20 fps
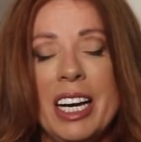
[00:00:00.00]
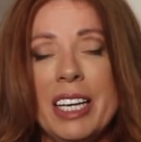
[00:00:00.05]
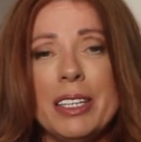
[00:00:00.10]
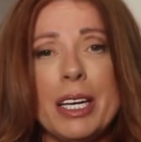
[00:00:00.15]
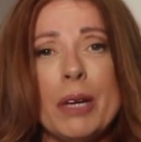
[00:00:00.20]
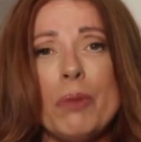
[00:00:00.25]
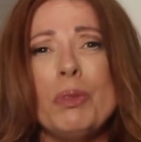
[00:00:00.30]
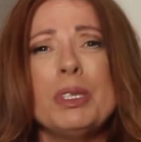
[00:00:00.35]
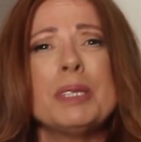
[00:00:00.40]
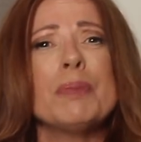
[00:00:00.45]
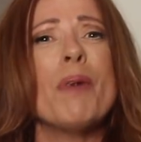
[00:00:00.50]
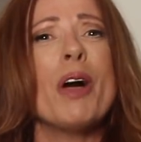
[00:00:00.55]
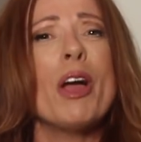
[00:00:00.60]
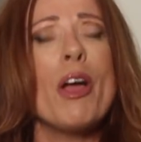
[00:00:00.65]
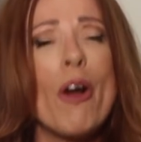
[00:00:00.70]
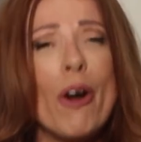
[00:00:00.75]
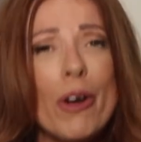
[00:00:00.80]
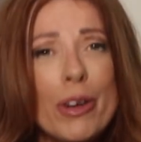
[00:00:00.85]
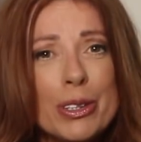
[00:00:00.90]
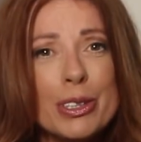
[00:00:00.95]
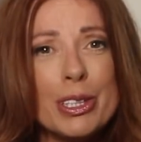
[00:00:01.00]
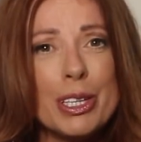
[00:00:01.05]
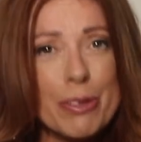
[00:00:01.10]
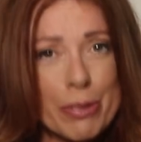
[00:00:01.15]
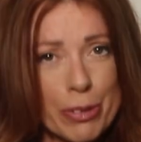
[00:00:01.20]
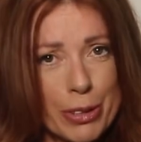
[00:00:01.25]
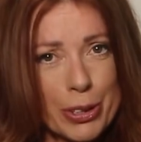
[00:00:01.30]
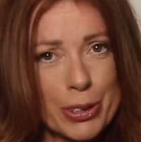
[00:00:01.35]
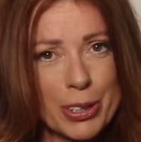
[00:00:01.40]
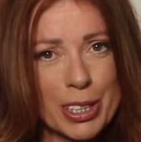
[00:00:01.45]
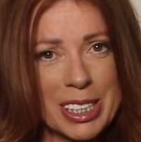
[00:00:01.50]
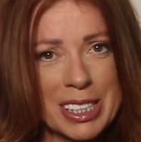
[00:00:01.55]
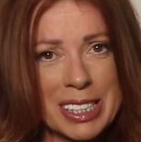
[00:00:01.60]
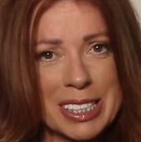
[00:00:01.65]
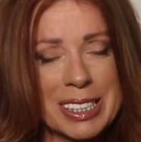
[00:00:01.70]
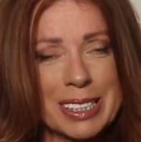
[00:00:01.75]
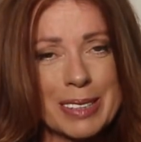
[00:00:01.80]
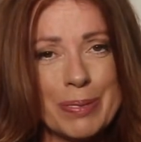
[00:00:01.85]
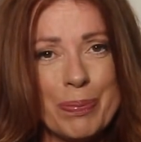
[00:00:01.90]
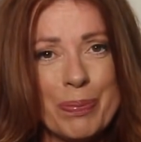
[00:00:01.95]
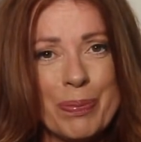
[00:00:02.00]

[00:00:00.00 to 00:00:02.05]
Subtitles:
That was my only focus.